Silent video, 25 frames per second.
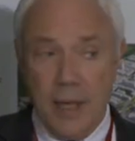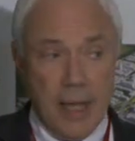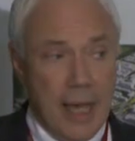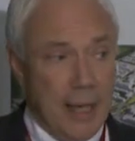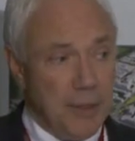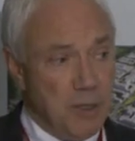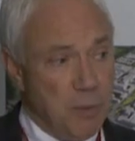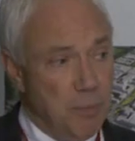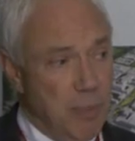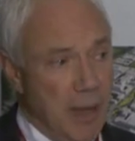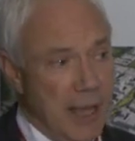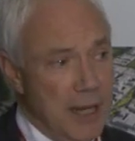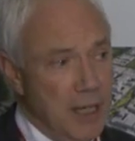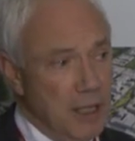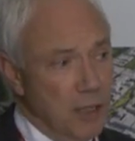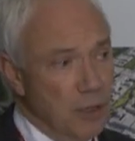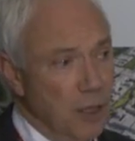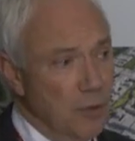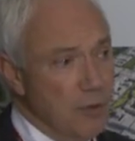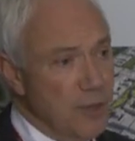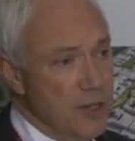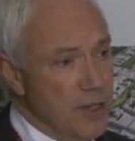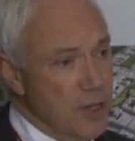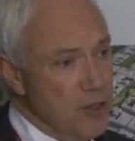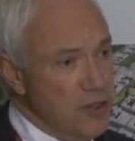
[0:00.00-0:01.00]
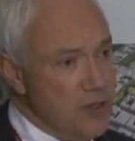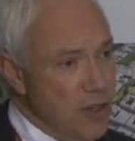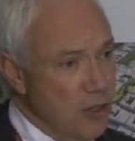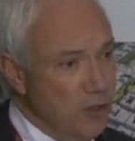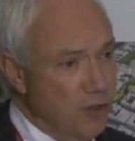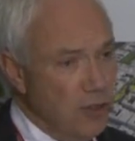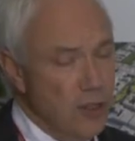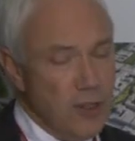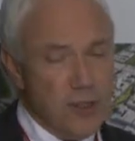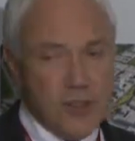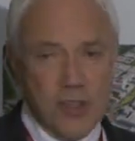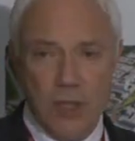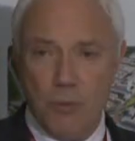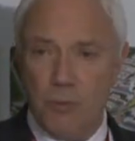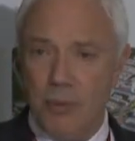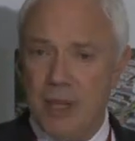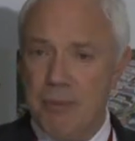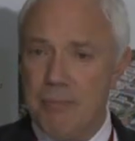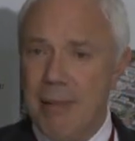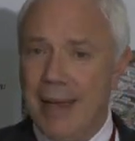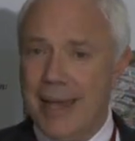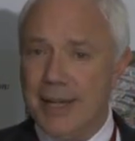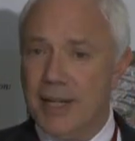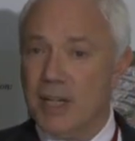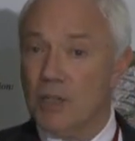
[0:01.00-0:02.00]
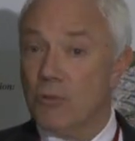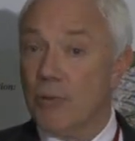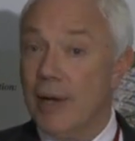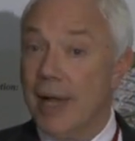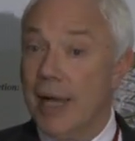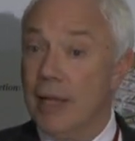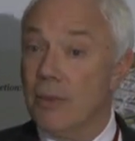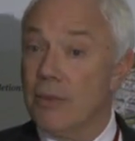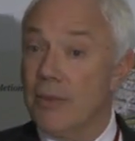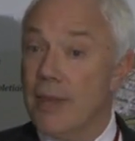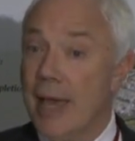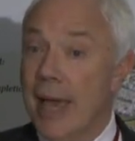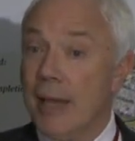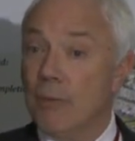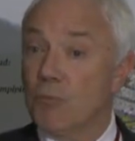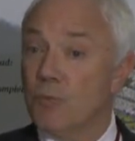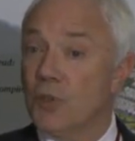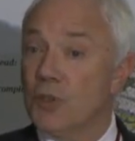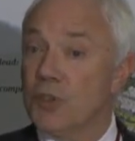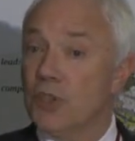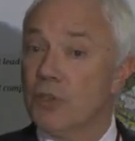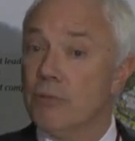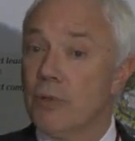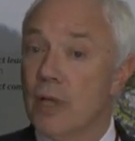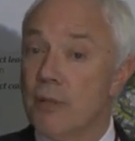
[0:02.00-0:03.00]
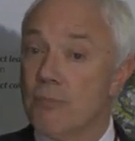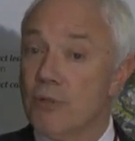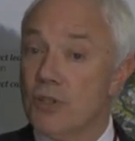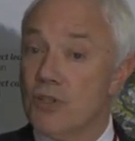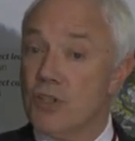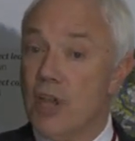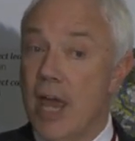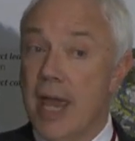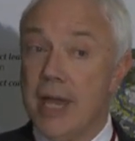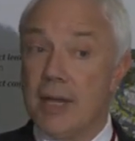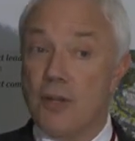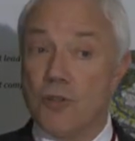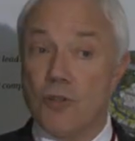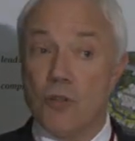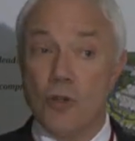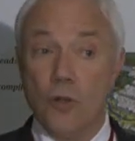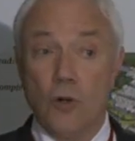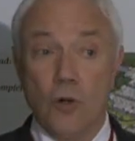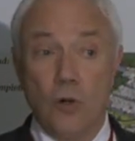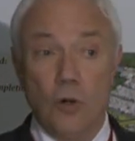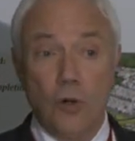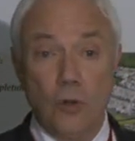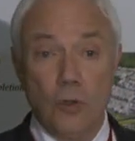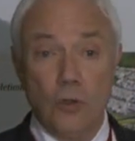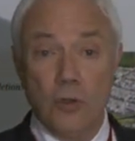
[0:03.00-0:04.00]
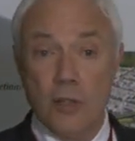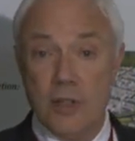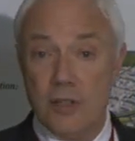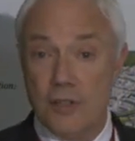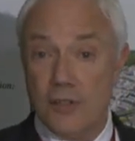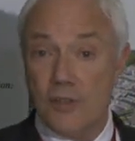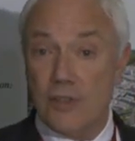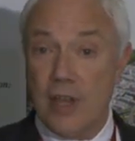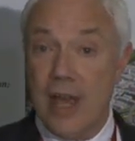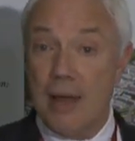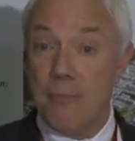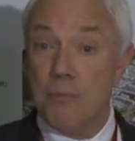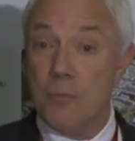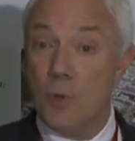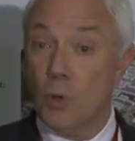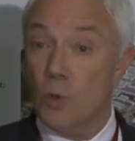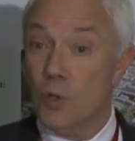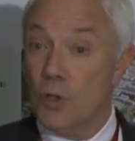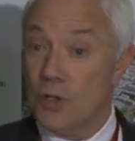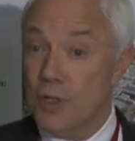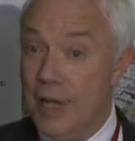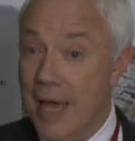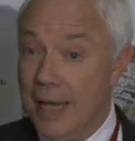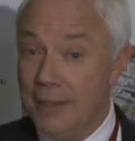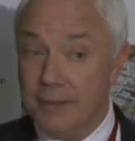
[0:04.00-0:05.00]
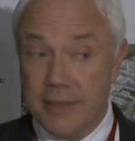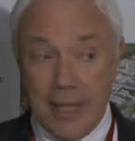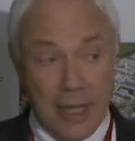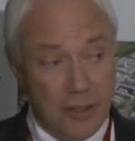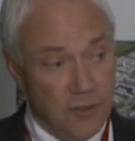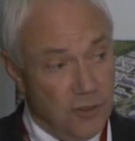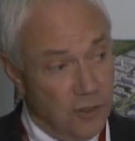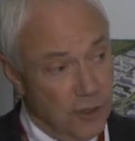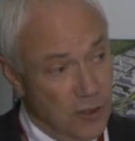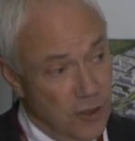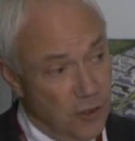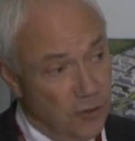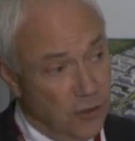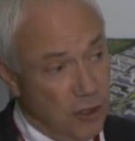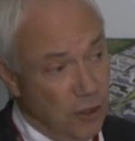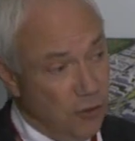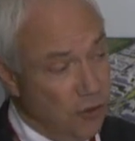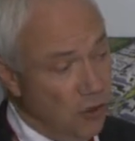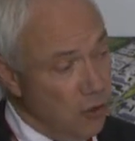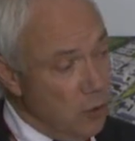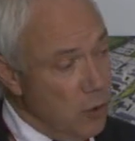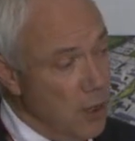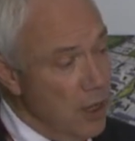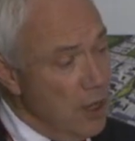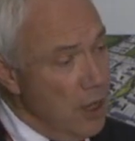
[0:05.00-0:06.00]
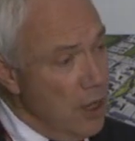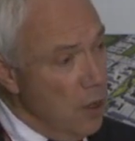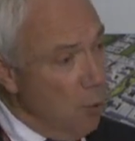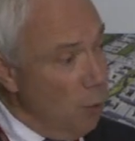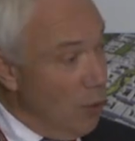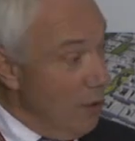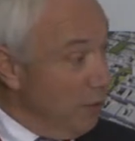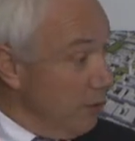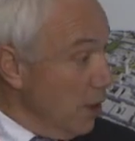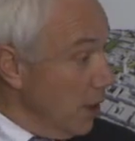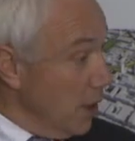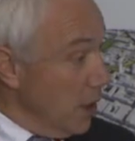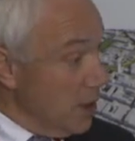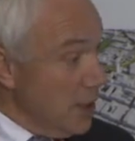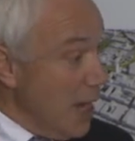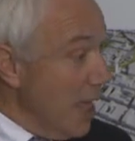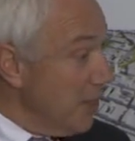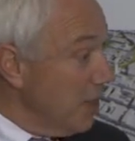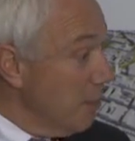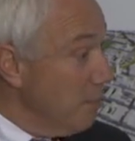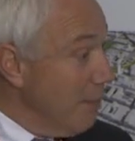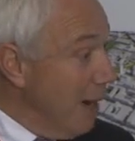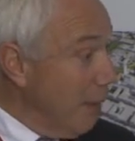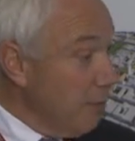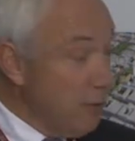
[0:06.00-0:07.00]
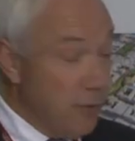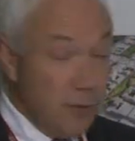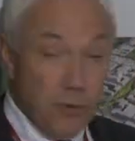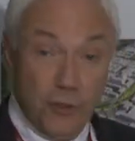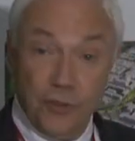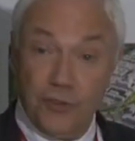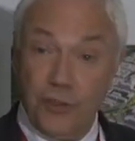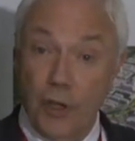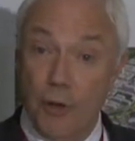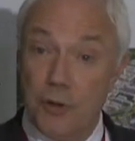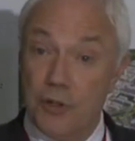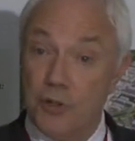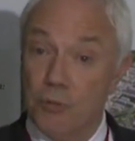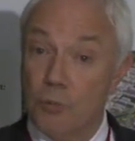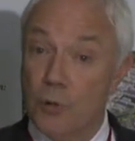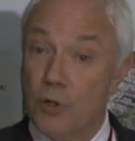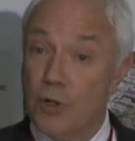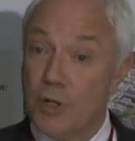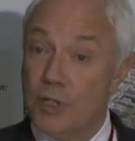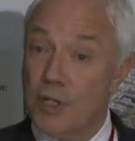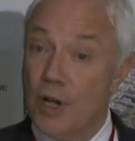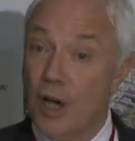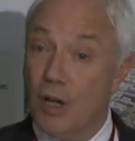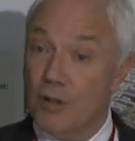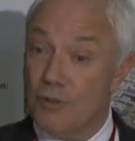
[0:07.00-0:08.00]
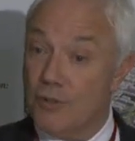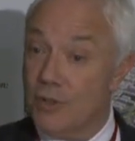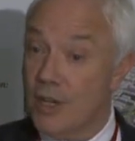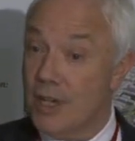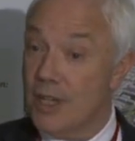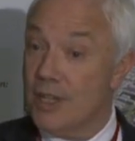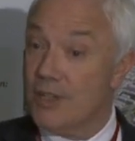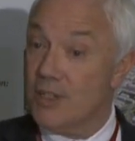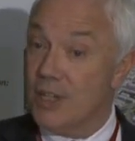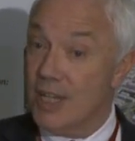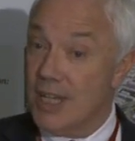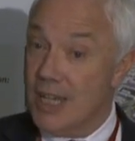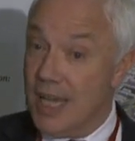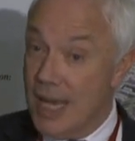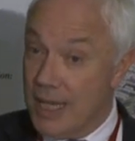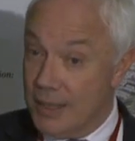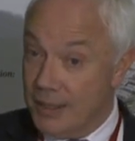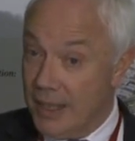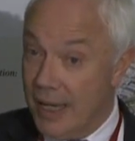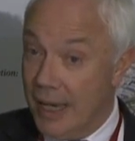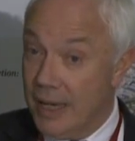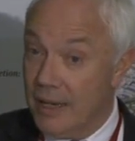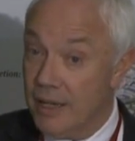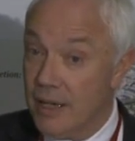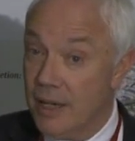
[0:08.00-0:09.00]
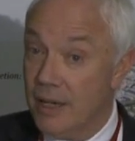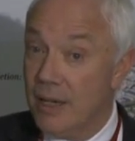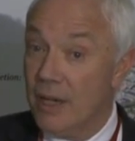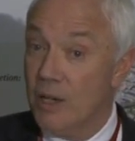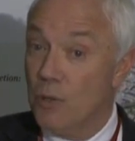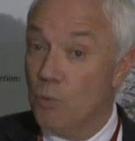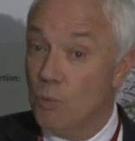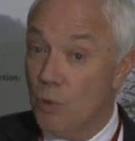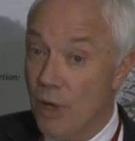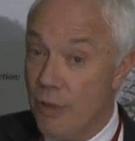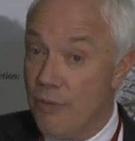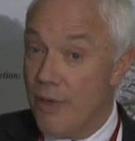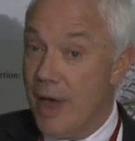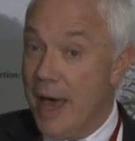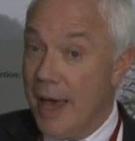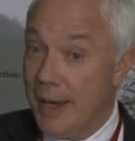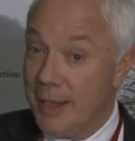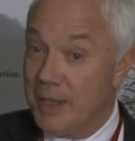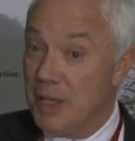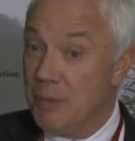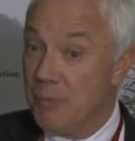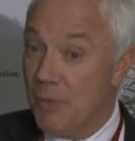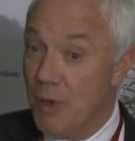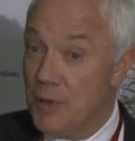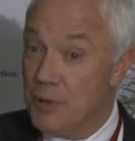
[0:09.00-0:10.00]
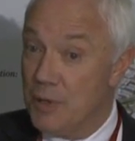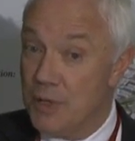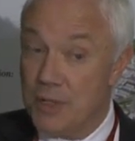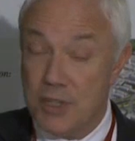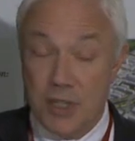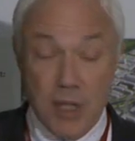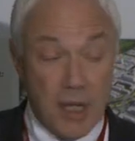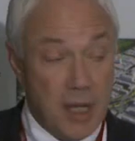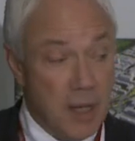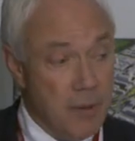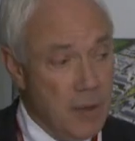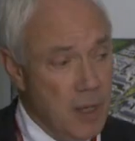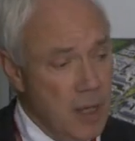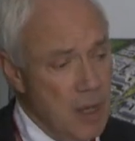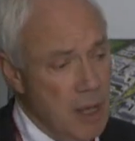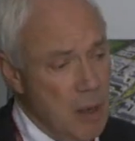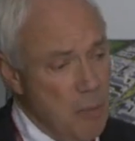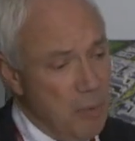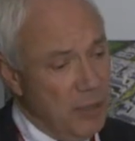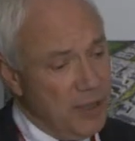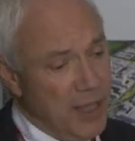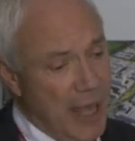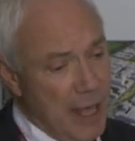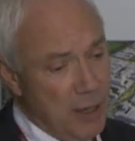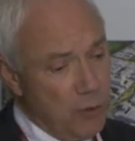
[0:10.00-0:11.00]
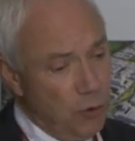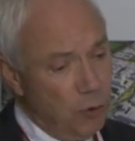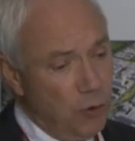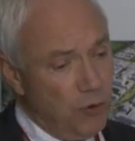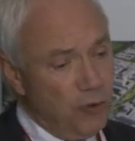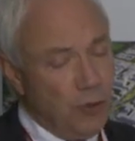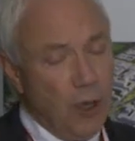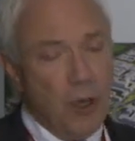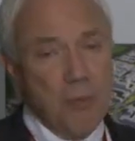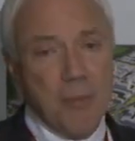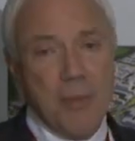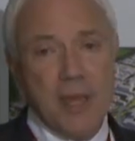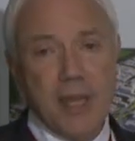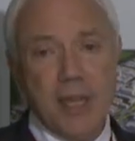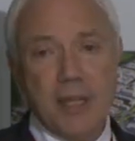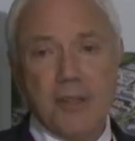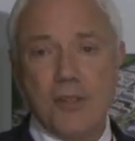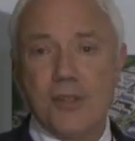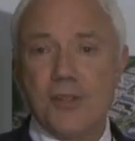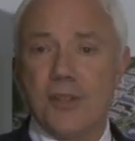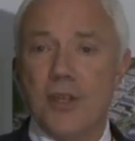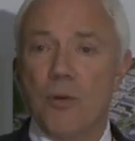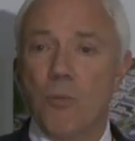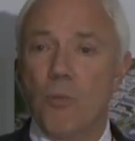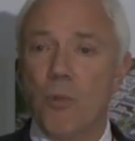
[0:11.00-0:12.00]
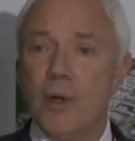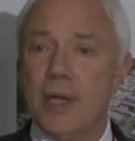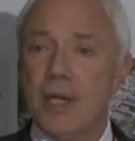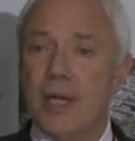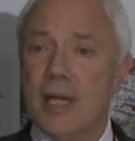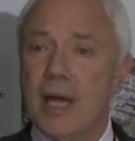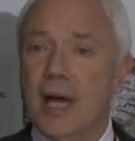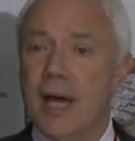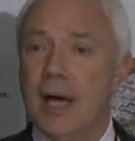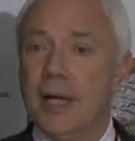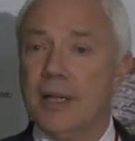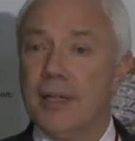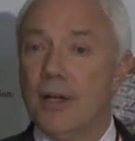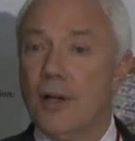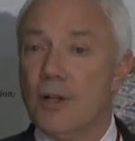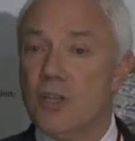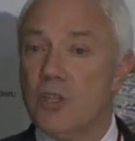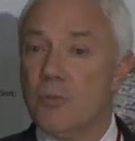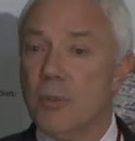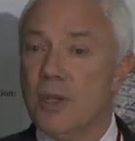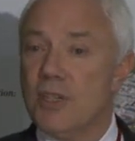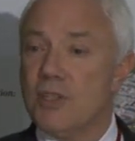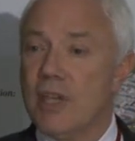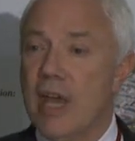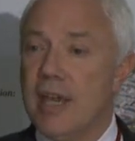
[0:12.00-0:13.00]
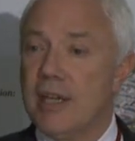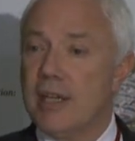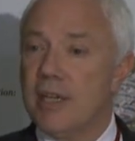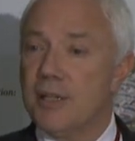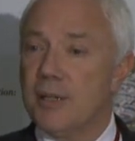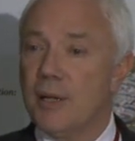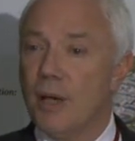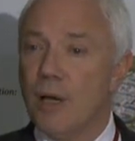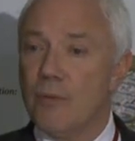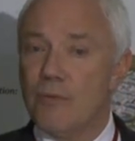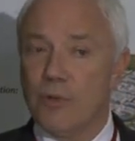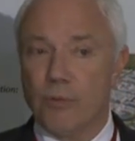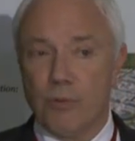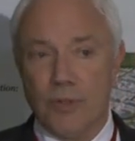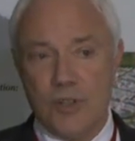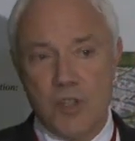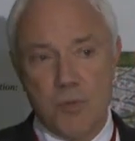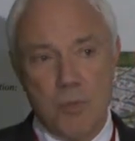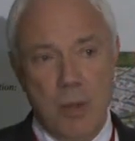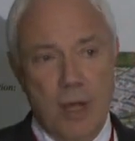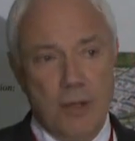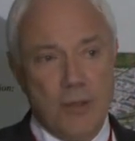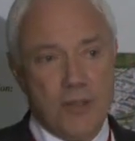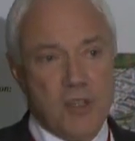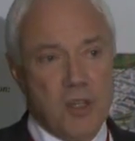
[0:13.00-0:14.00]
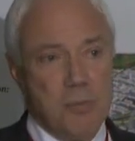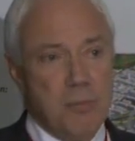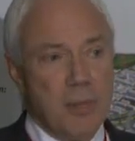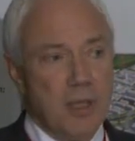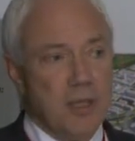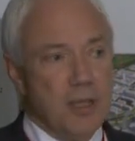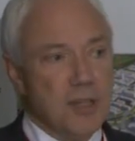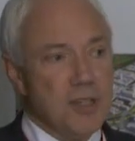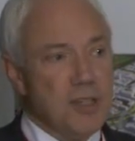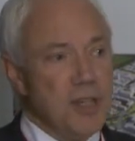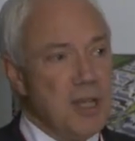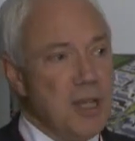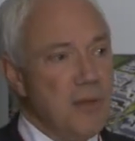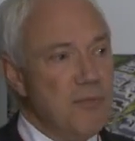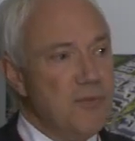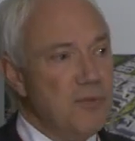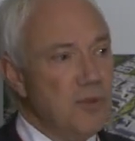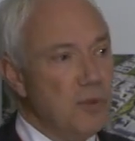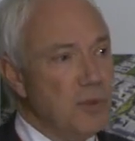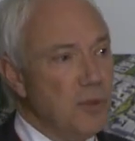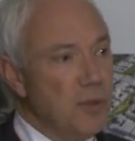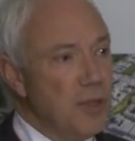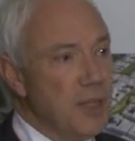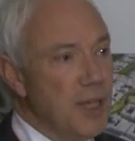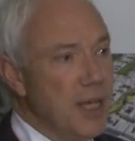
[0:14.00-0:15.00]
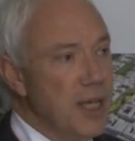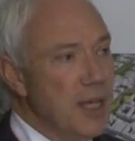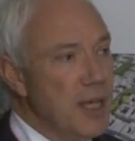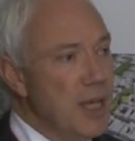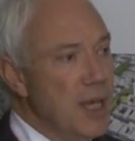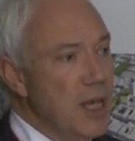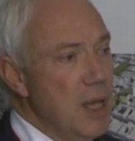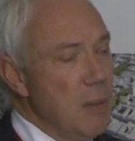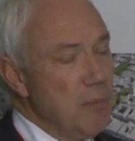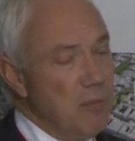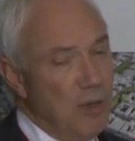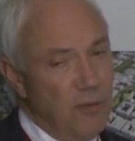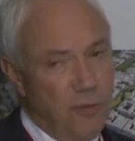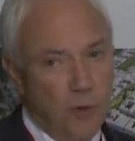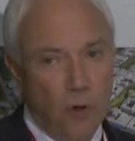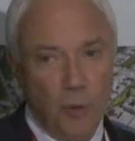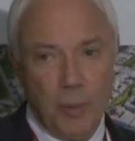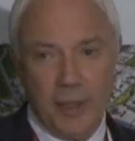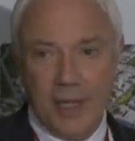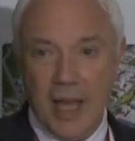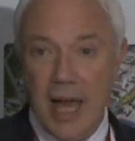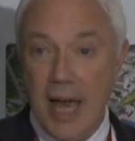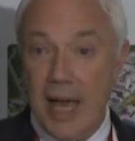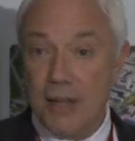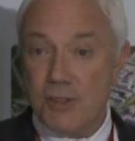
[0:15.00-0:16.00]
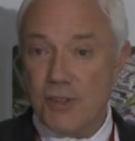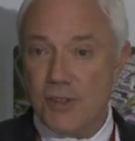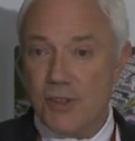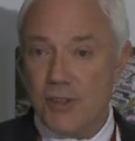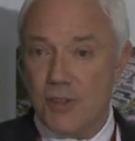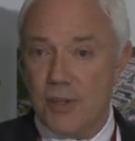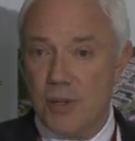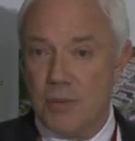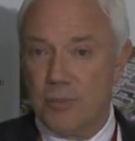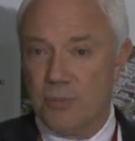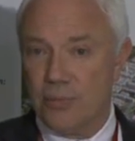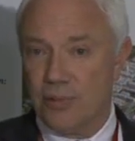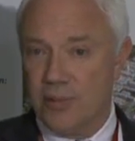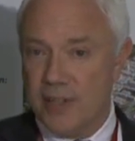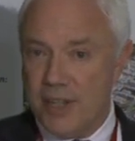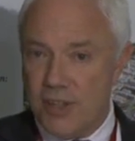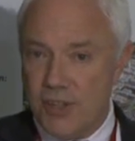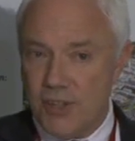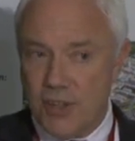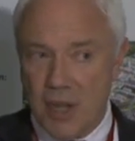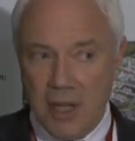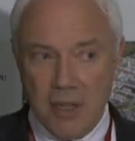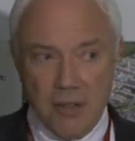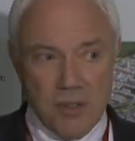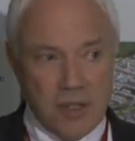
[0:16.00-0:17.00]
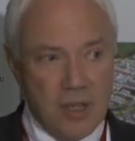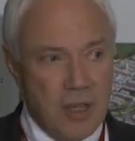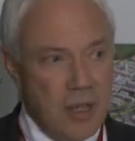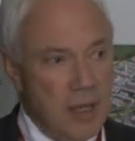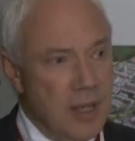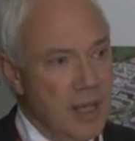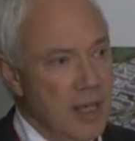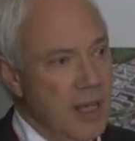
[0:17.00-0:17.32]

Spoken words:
And depending on the decisions that we make around that, whether we retained all, some or none, that's a decision we've got another month or so to work on together with our community. But that also means that we are going to be taking over responsibility for the Performing Arts Precinct.